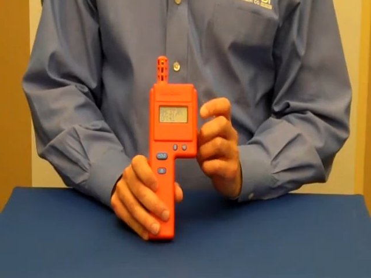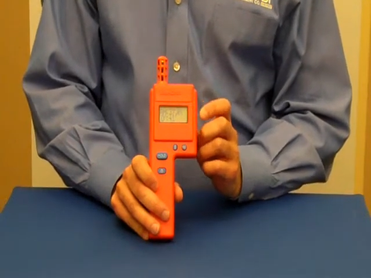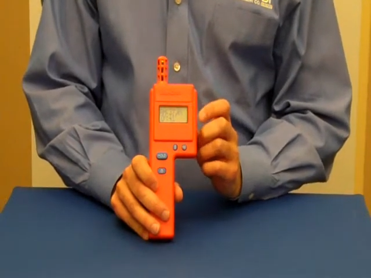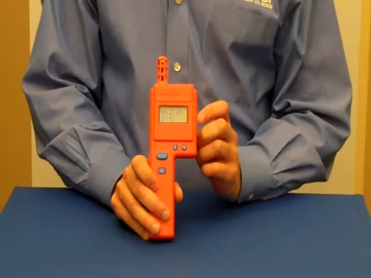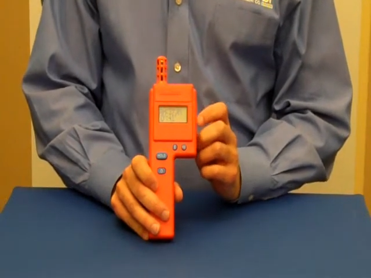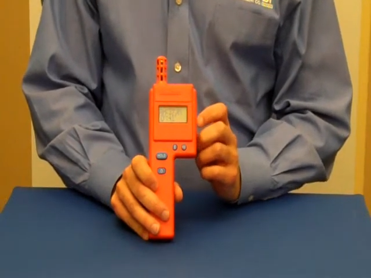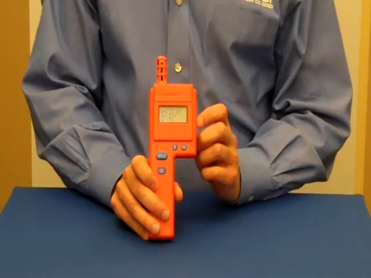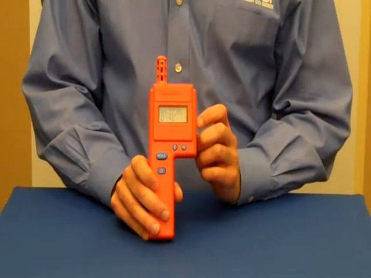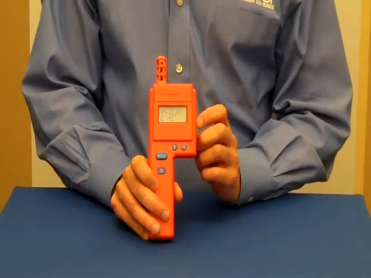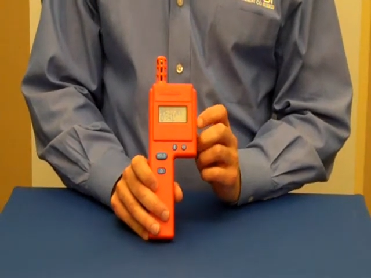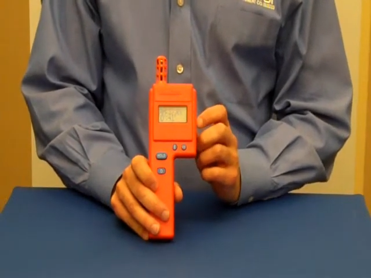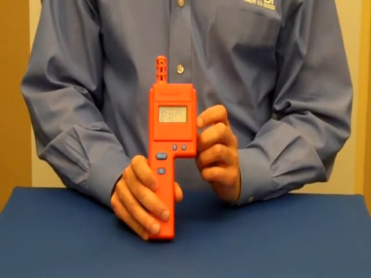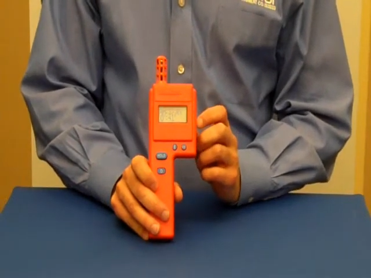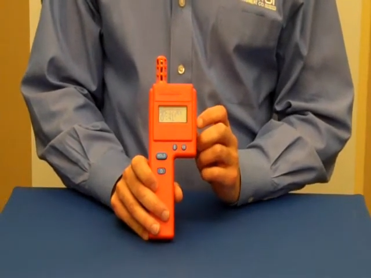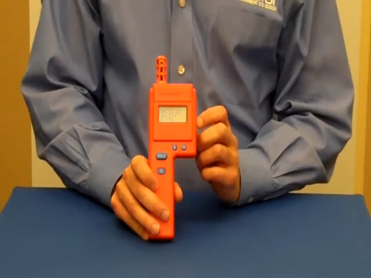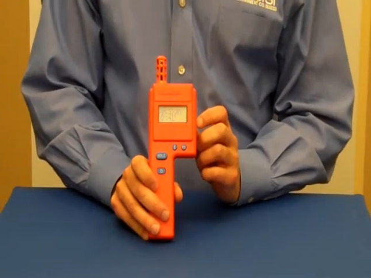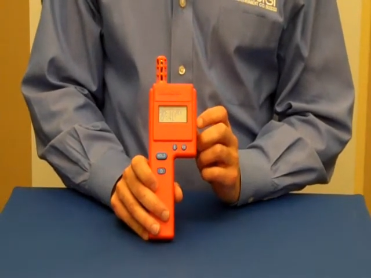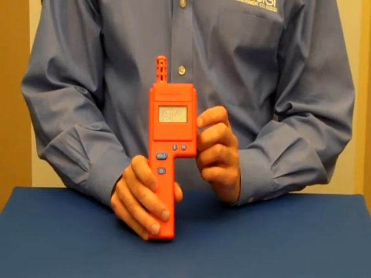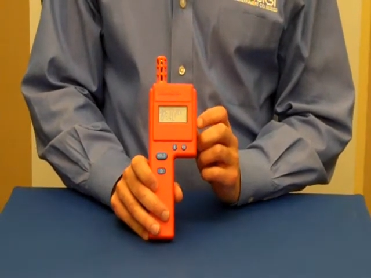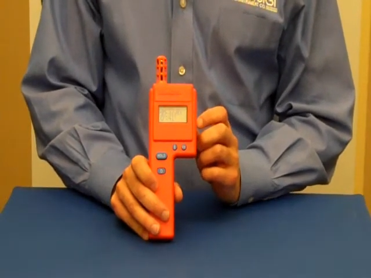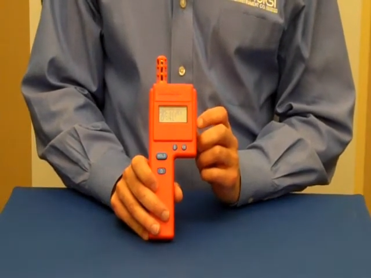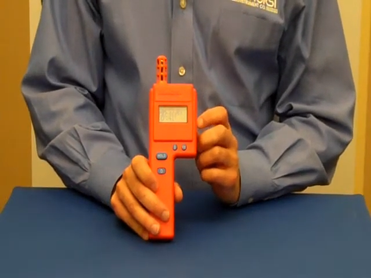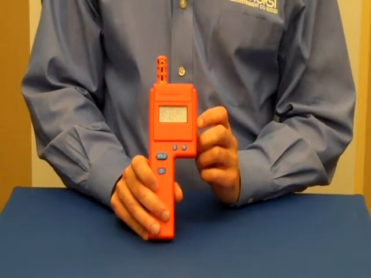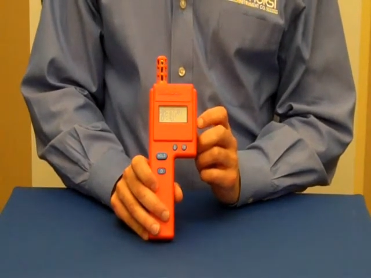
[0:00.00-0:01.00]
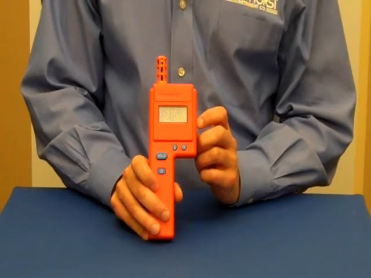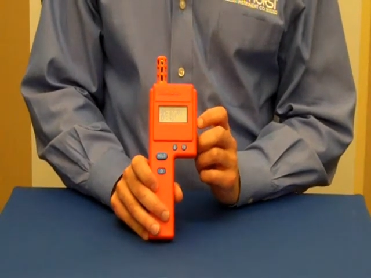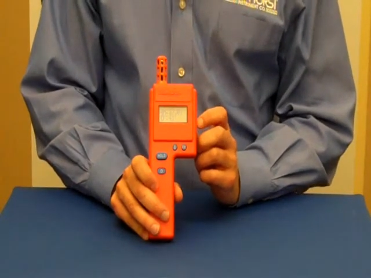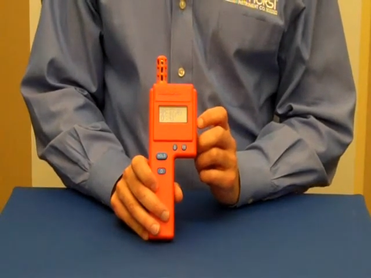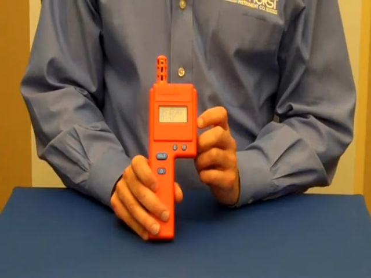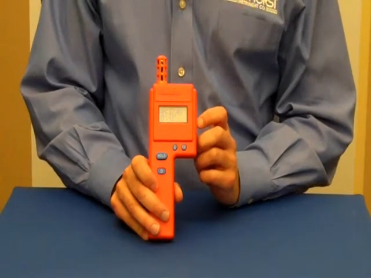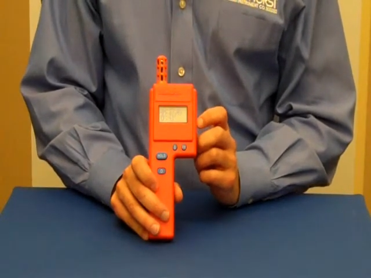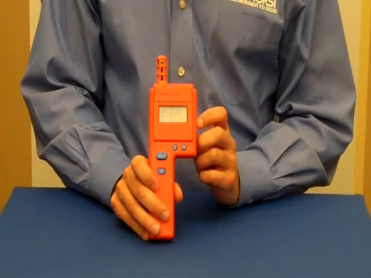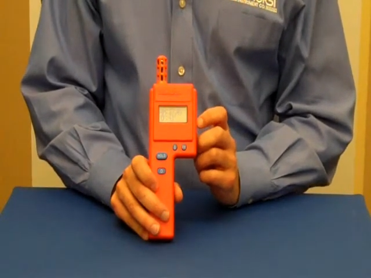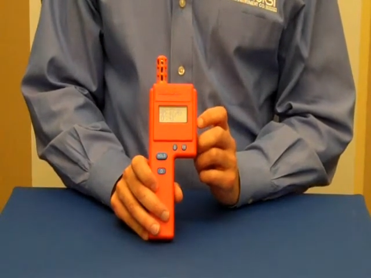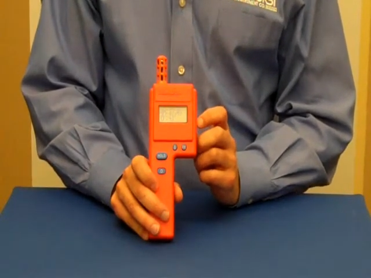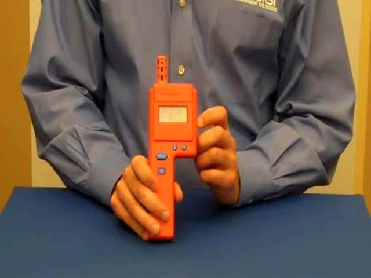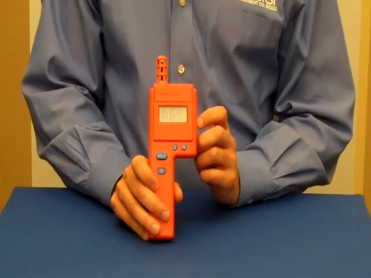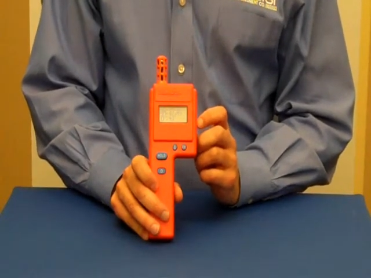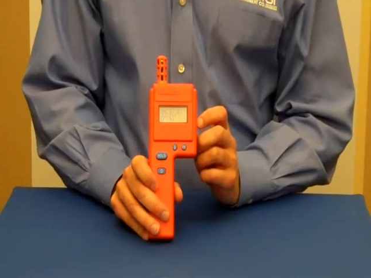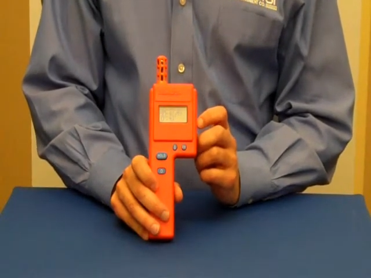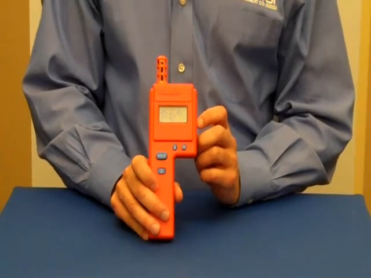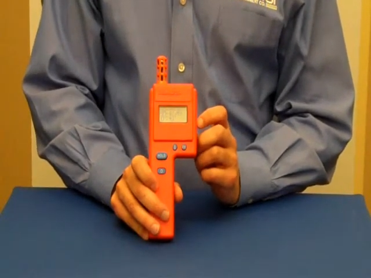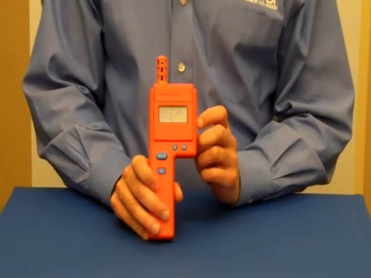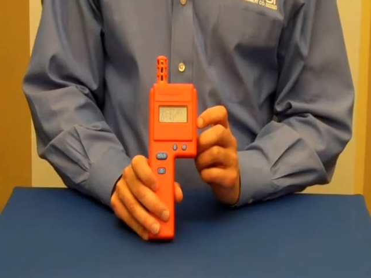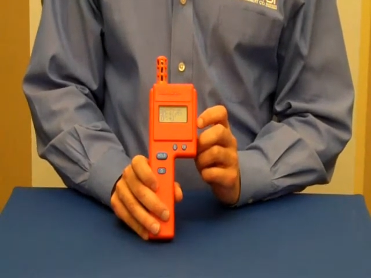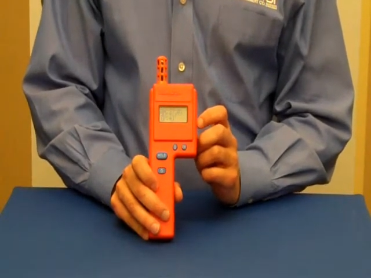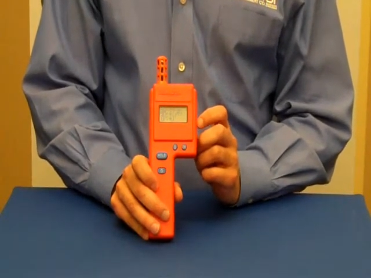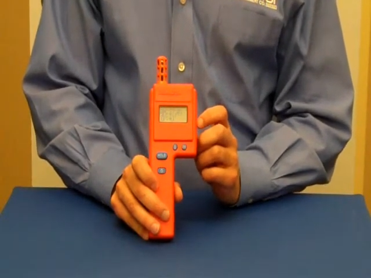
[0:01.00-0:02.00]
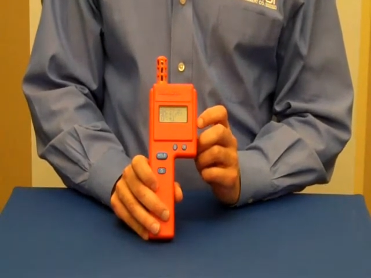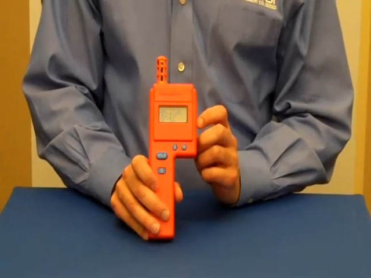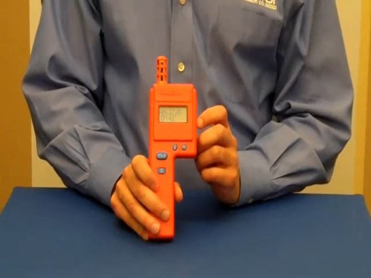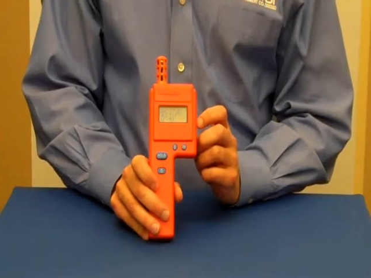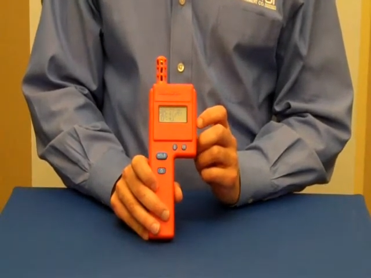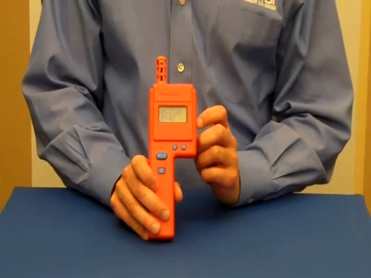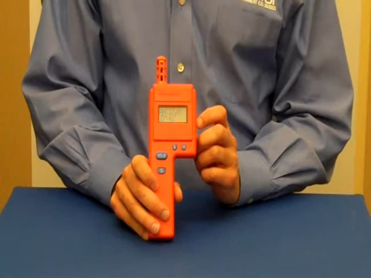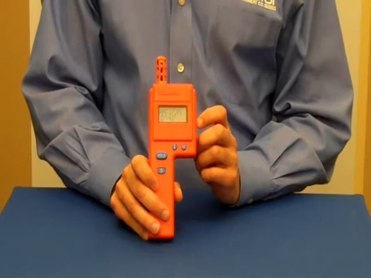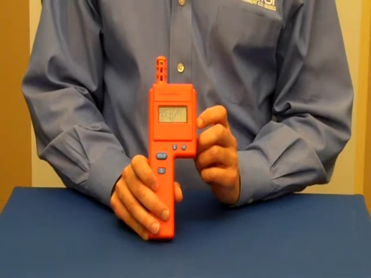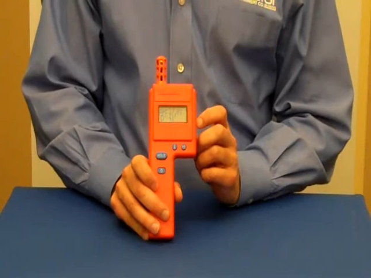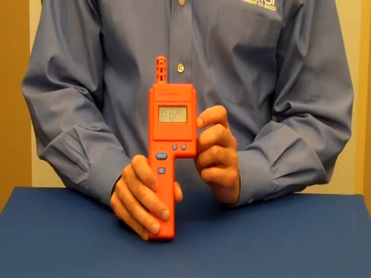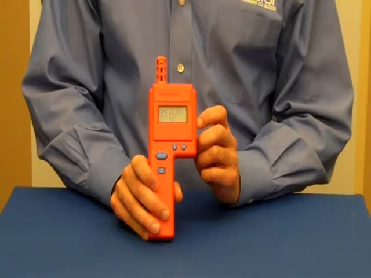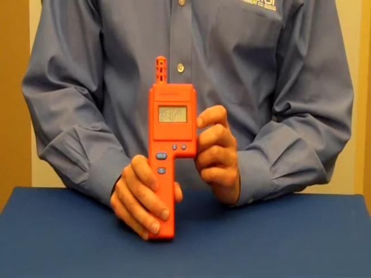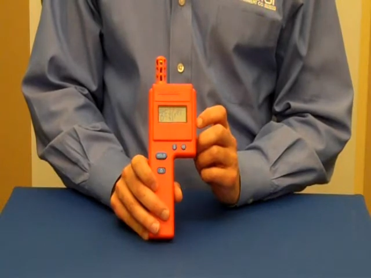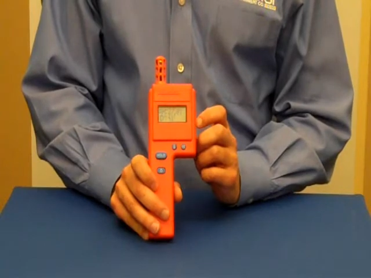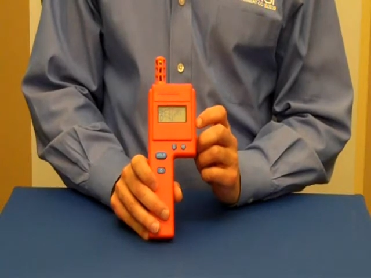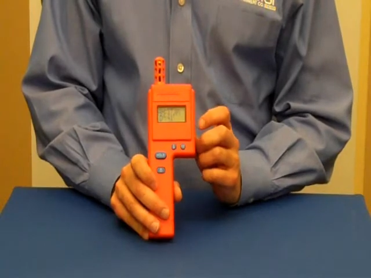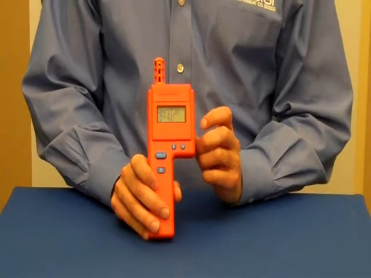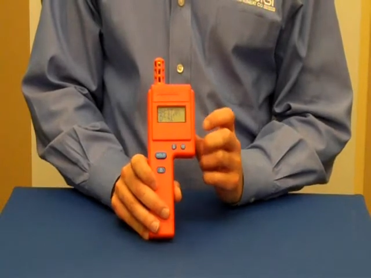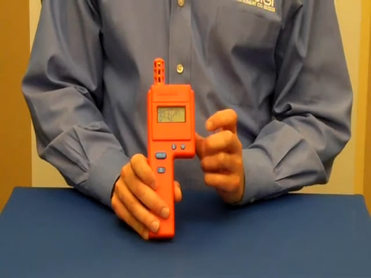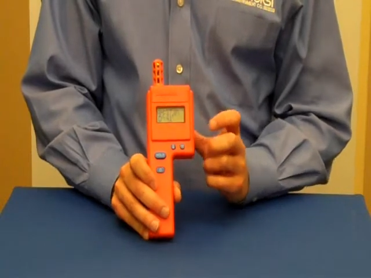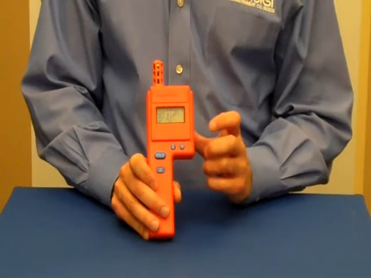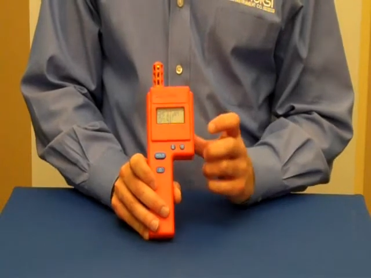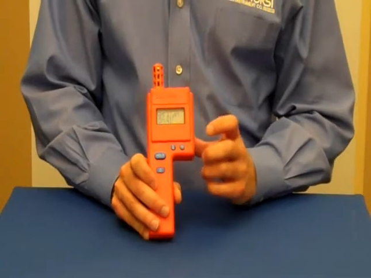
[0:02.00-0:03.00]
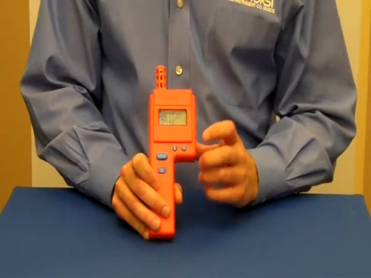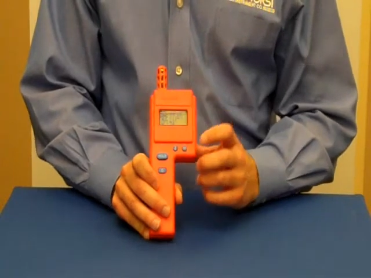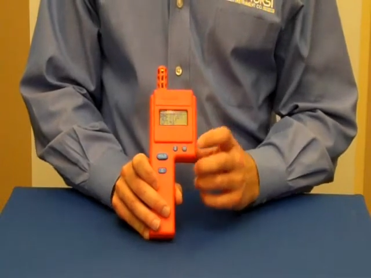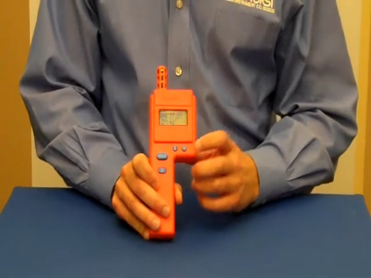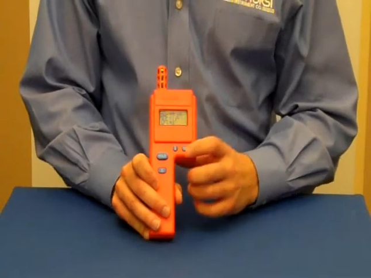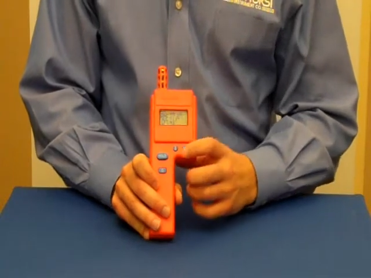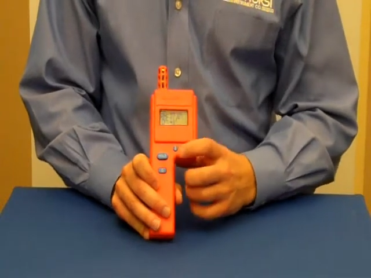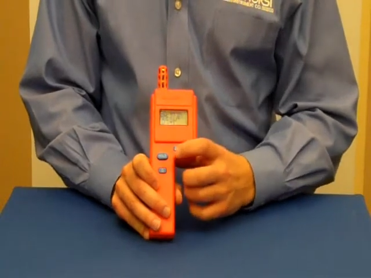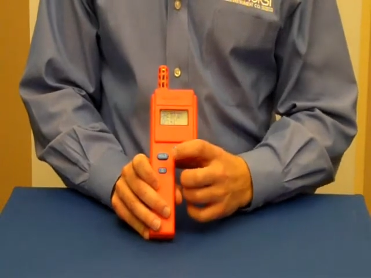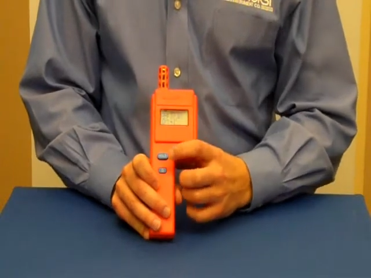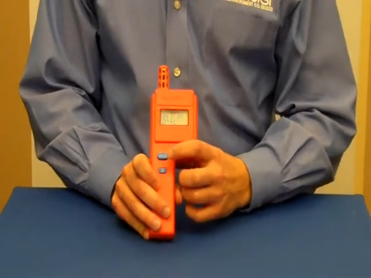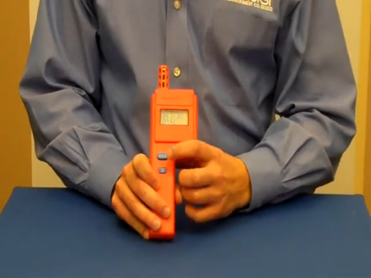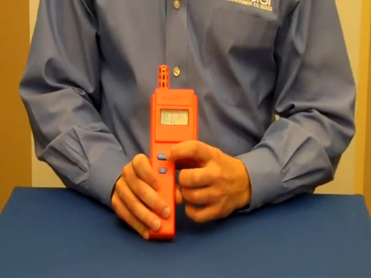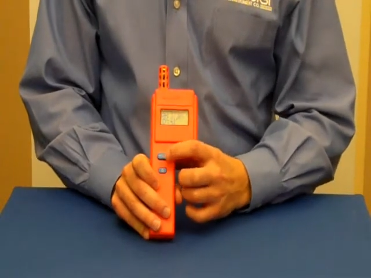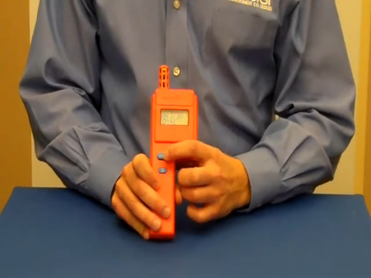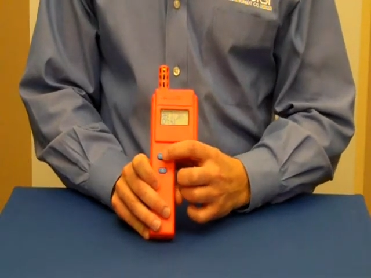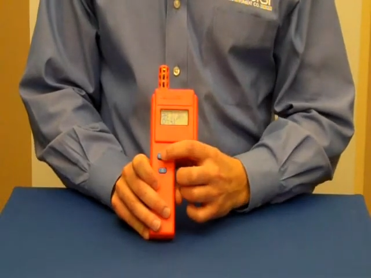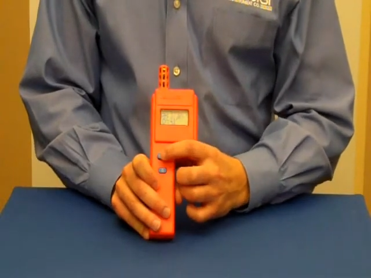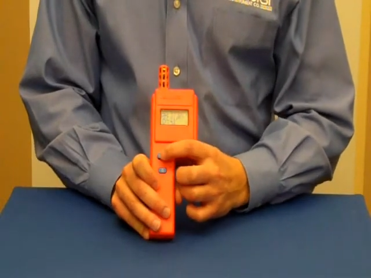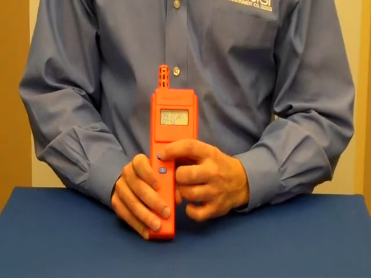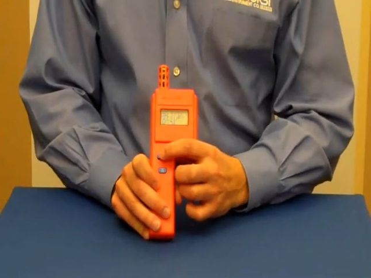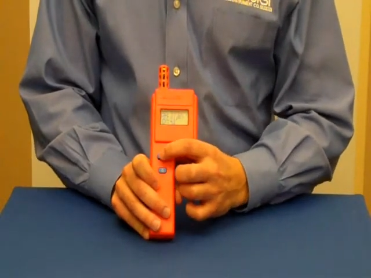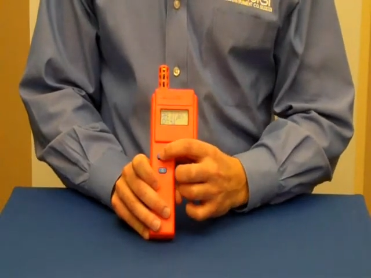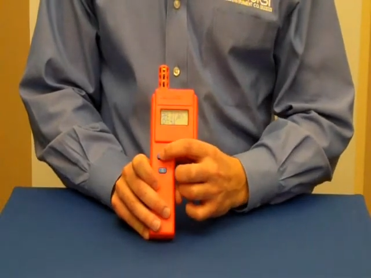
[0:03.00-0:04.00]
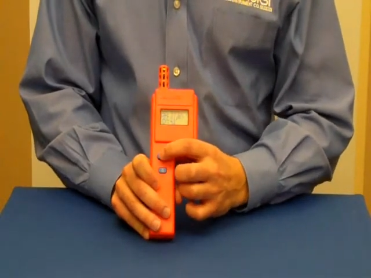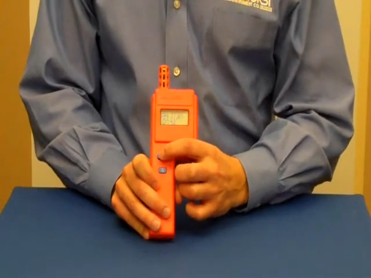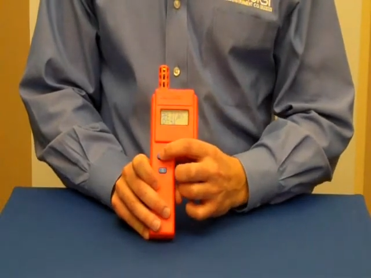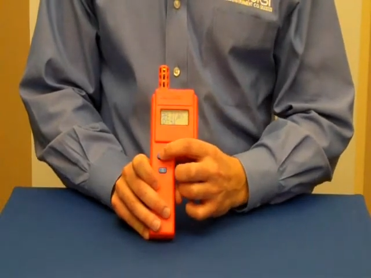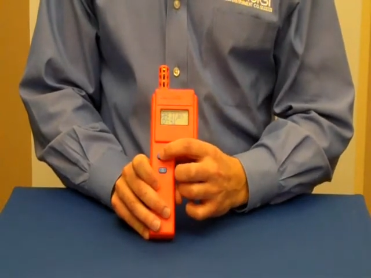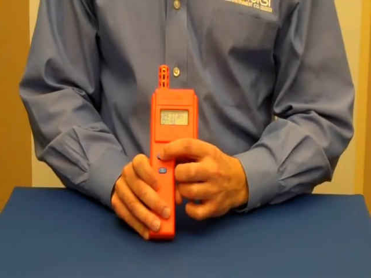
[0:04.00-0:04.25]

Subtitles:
No face is visible, so there are no lips to read.